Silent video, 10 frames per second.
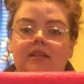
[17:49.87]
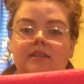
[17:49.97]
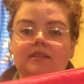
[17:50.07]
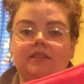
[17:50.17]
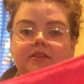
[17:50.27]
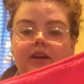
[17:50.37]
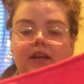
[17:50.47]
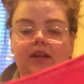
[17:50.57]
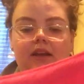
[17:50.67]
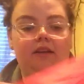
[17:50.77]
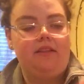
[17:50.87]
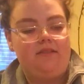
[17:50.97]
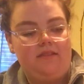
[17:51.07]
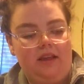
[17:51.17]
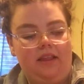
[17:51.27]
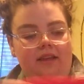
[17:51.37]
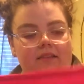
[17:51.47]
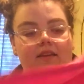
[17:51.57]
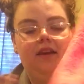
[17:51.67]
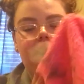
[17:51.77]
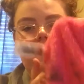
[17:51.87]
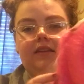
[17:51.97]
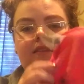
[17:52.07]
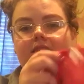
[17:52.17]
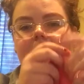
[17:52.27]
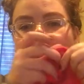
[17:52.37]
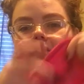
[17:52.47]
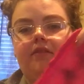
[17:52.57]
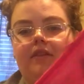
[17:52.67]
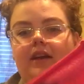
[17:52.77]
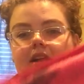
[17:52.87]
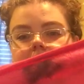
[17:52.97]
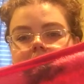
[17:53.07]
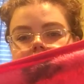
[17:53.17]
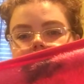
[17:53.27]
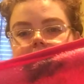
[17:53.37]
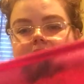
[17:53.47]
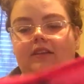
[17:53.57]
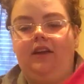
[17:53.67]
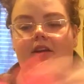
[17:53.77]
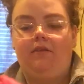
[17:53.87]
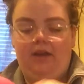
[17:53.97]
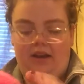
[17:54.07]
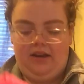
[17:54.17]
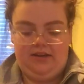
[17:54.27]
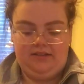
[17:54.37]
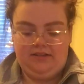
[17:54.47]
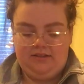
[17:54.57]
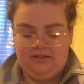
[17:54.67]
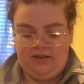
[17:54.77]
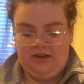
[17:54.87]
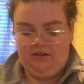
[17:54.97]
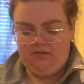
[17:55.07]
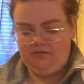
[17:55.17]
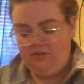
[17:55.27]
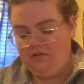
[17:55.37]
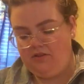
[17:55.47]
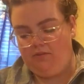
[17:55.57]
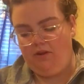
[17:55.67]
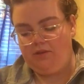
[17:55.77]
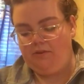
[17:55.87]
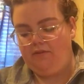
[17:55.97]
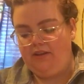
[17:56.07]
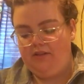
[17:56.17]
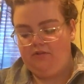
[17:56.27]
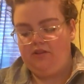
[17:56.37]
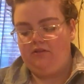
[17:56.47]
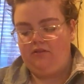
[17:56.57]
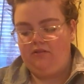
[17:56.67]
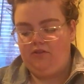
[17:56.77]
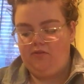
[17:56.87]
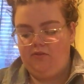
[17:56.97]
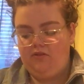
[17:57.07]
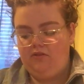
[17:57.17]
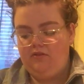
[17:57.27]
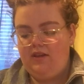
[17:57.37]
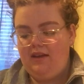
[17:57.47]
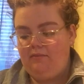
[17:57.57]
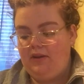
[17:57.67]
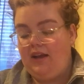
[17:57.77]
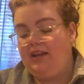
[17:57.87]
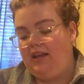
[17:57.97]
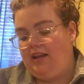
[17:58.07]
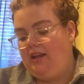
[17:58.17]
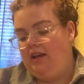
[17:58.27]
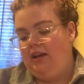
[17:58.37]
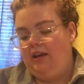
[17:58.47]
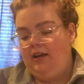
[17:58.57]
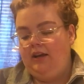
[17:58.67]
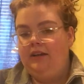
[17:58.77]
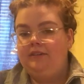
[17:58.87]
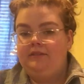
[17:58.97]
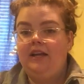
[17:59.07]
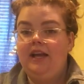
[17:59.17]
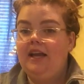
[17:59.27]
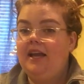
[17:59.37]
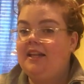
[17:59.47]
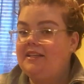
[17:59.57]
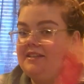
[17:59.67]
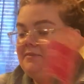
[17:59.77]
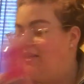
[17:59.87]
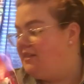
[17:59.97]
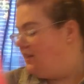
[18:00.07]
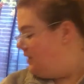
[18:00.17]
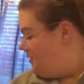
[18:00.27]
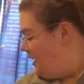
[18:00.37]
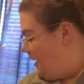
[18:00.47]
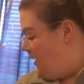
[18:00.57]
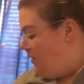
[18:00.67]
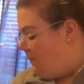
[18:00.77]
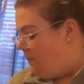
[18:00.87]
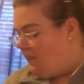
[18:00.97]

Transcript: This thing's great. Now, this is the clean side, and this is the gross side. It's still kind of wet, because I also use it to wash my face, which I don't know if you're supposed to do that, but I did. And this is amazing, so thank you.